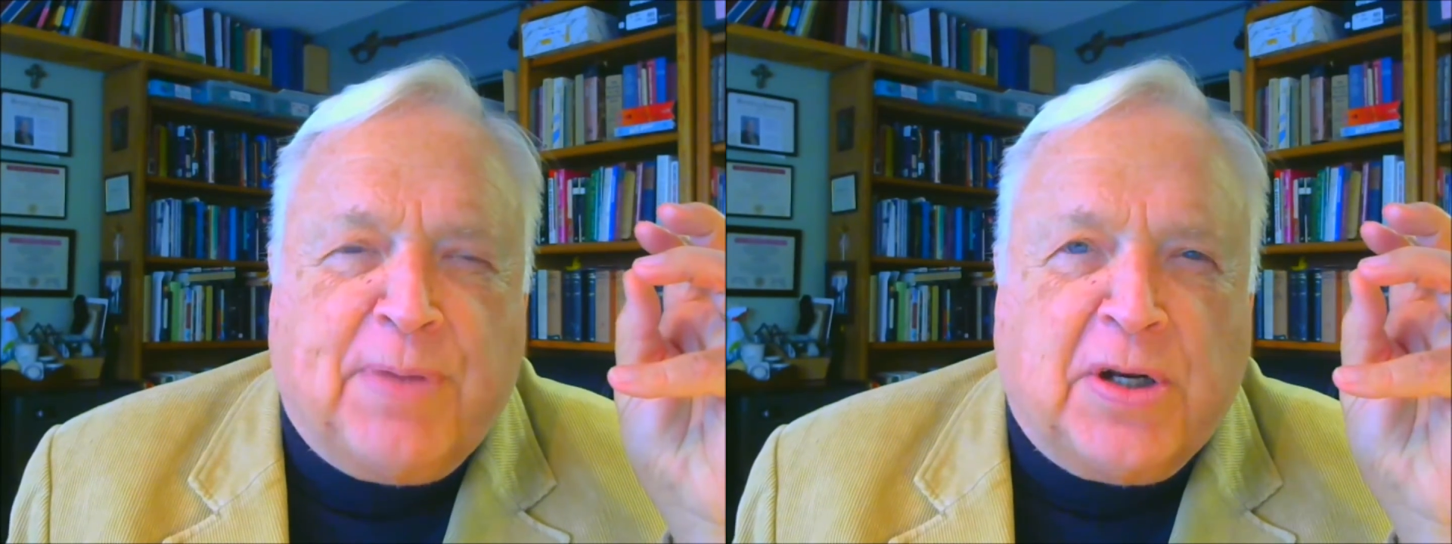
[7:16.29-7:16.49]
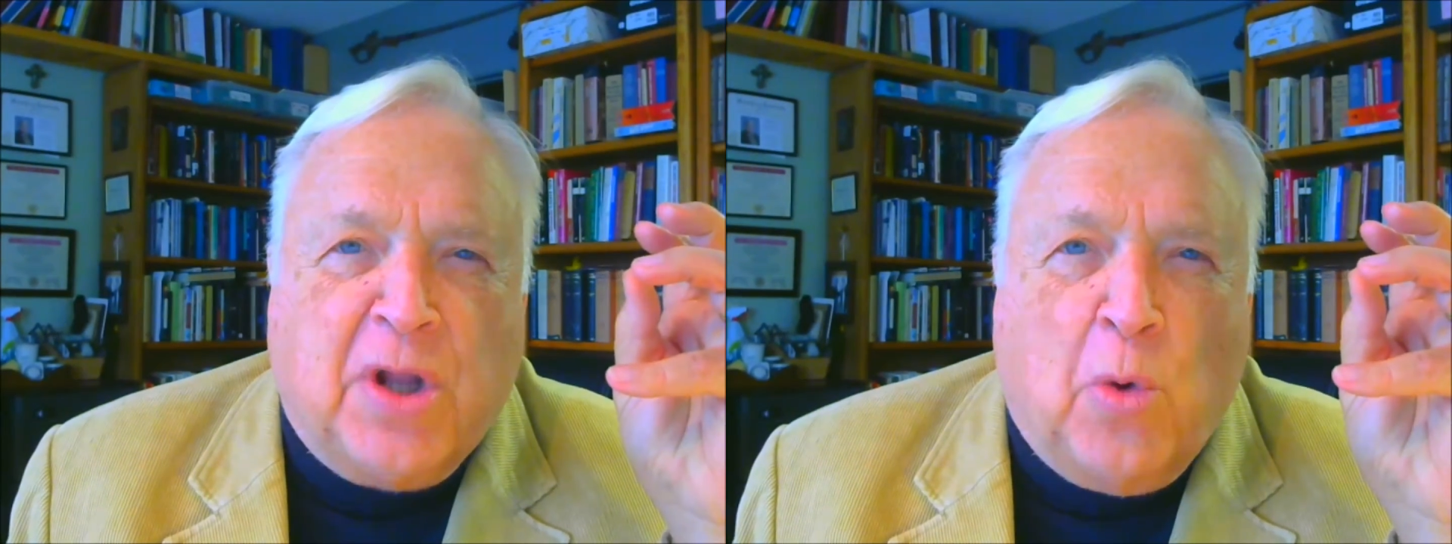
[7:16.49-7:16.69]

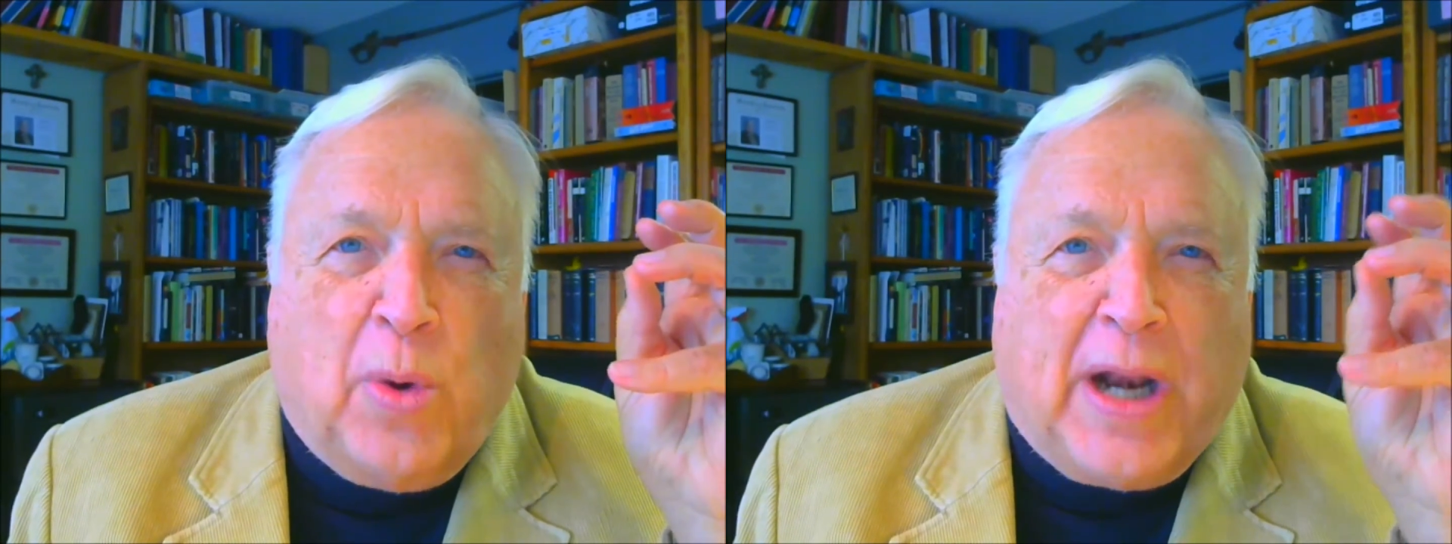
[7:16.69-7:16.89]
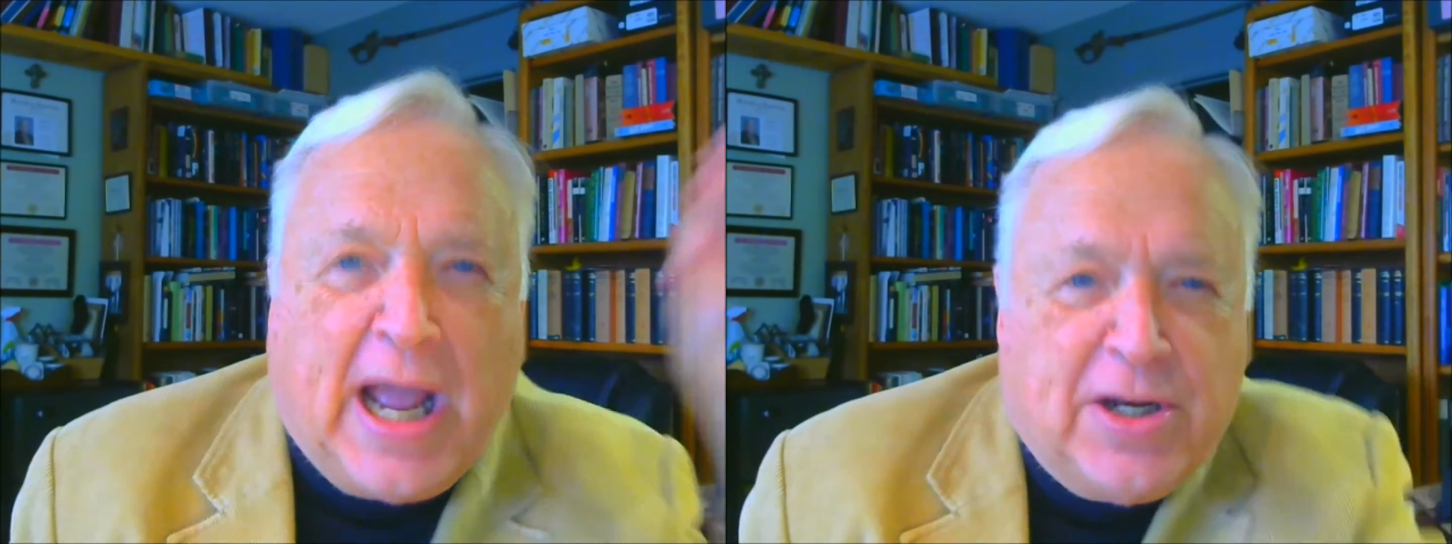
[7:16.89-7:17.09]
but
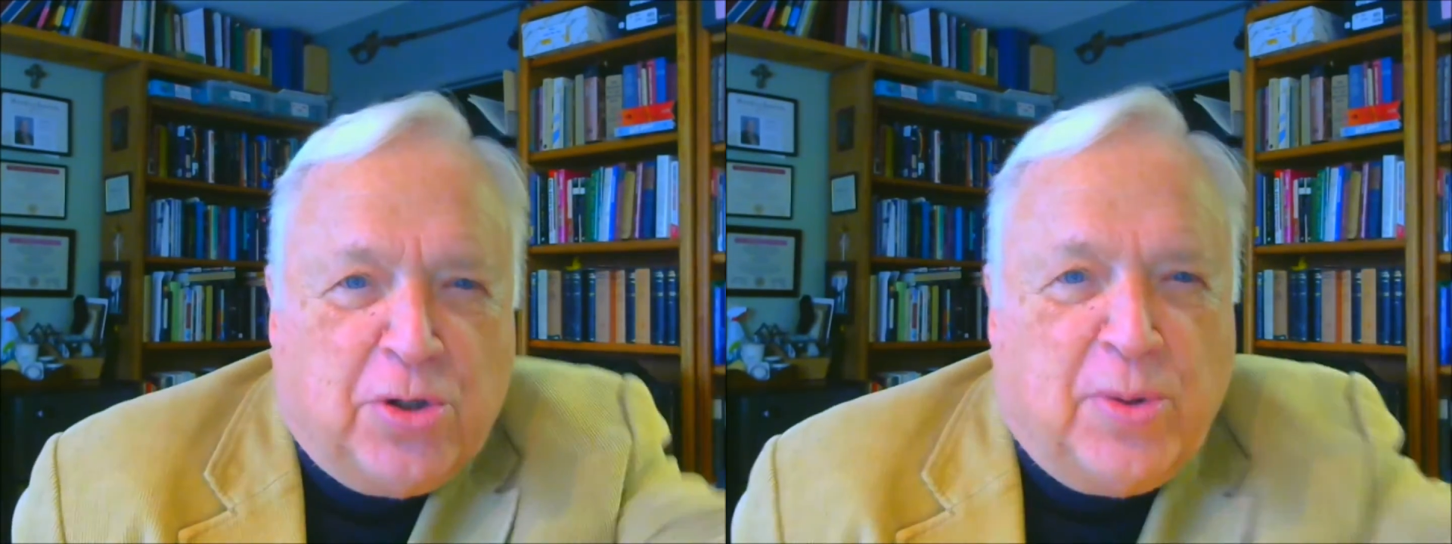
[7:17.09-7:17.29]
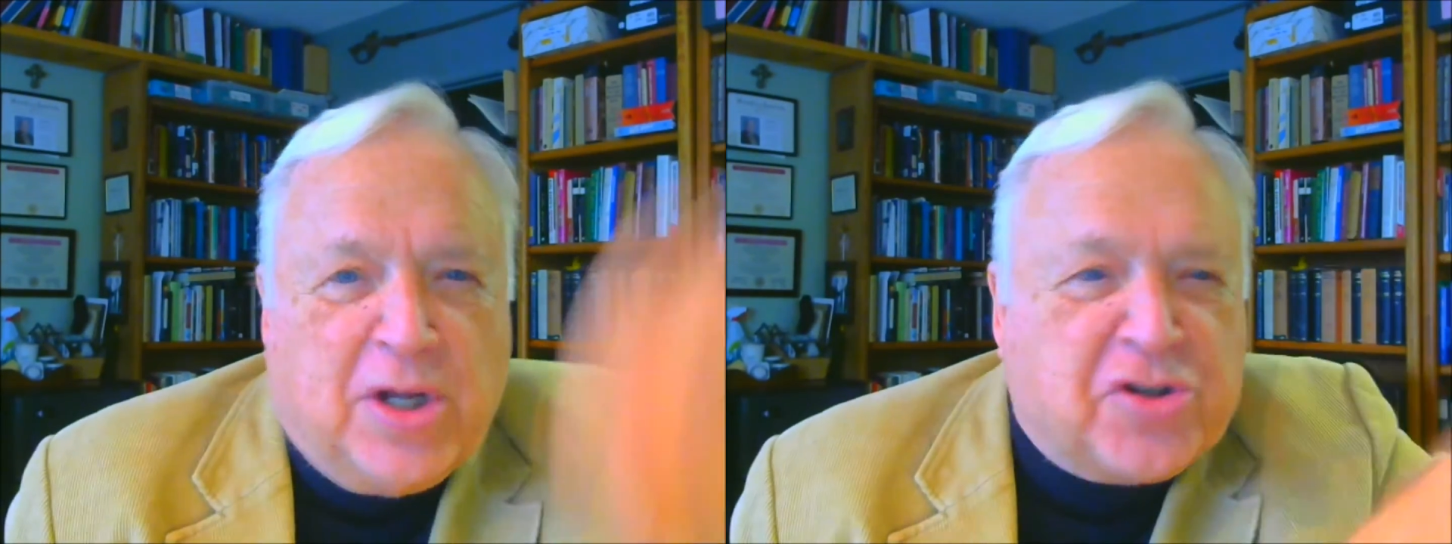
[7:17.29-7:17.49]
what I
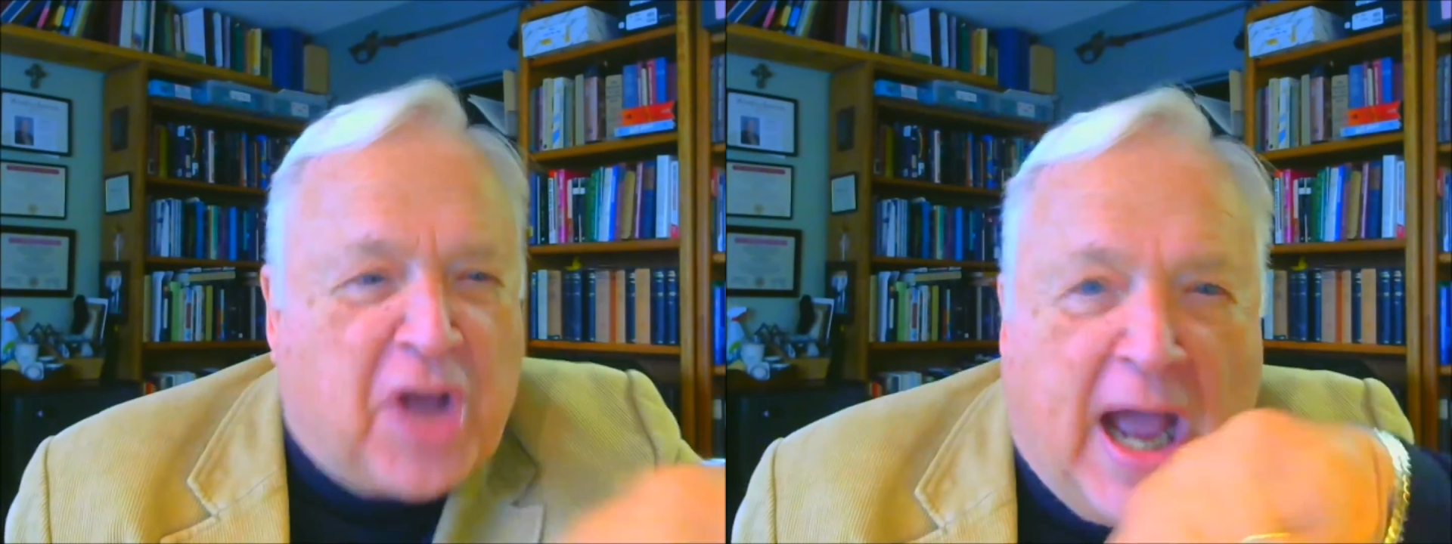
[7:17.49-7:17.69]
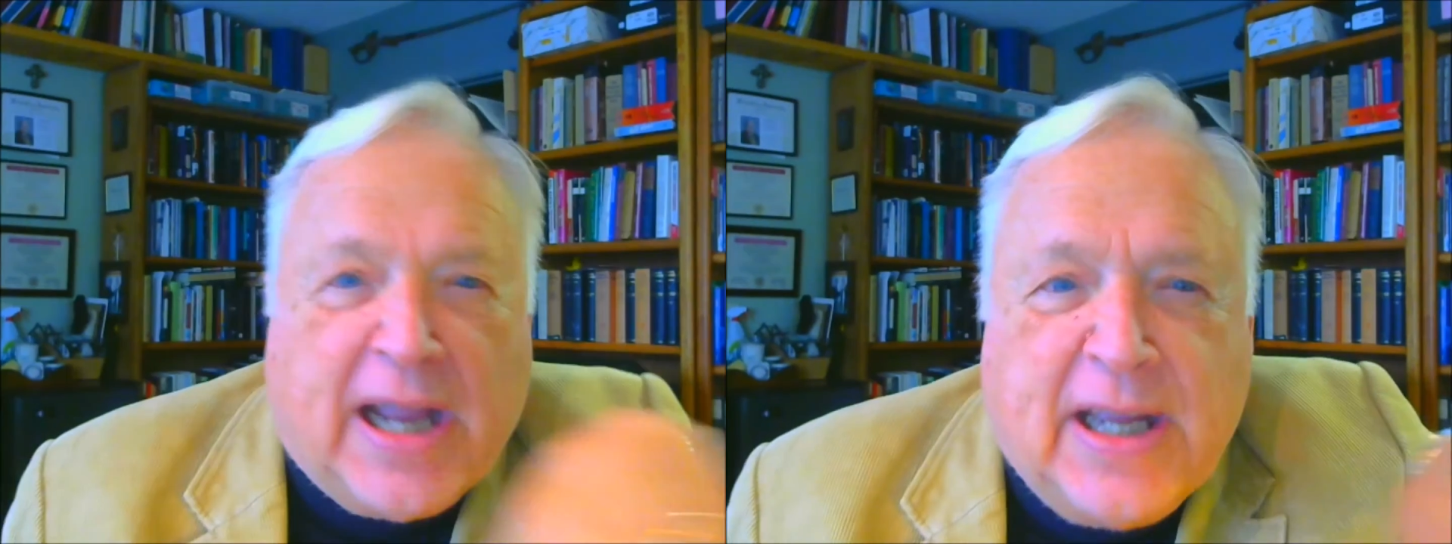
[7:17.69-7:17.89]
do is
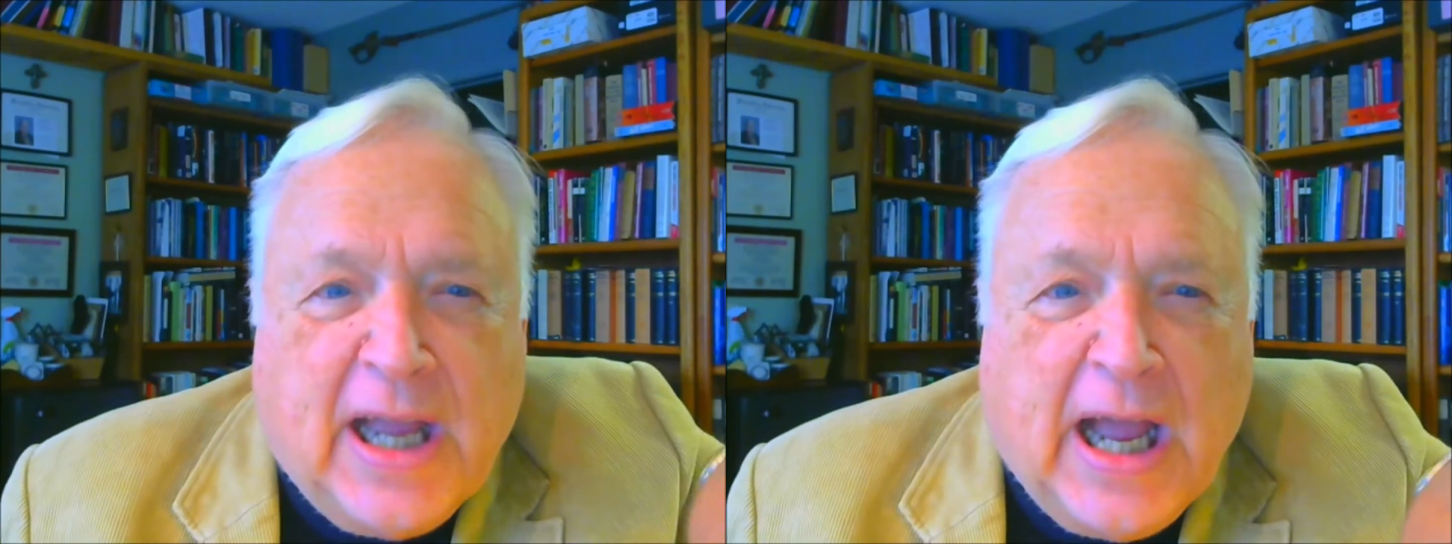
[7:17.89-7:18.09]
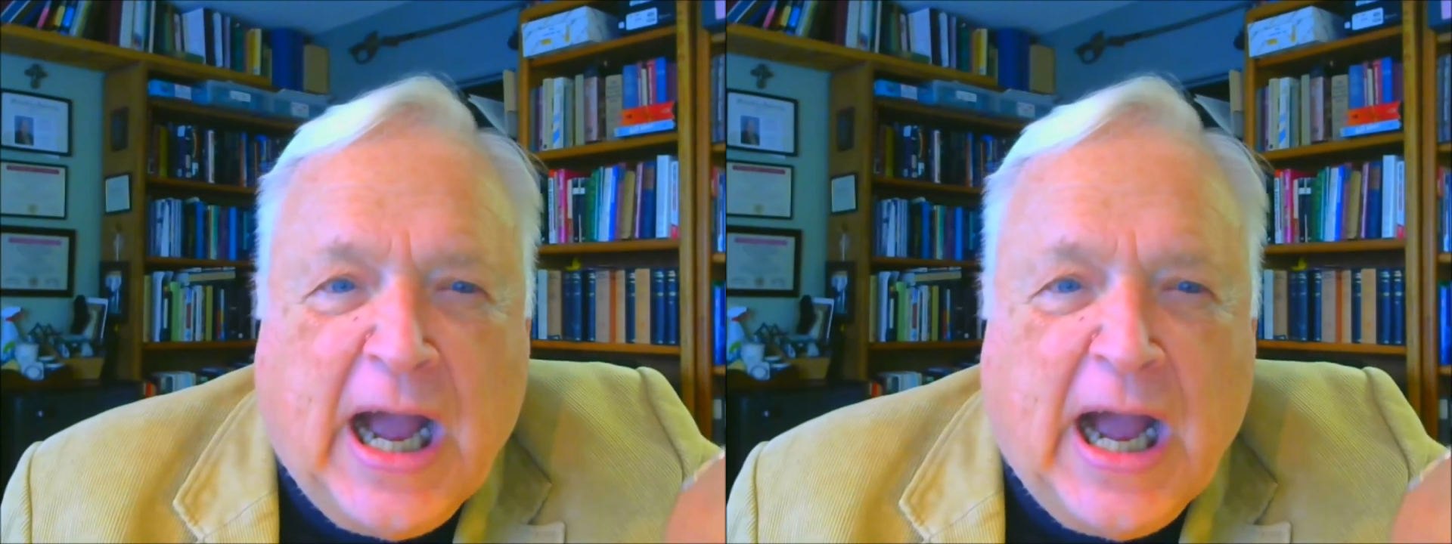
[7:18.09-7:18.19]
I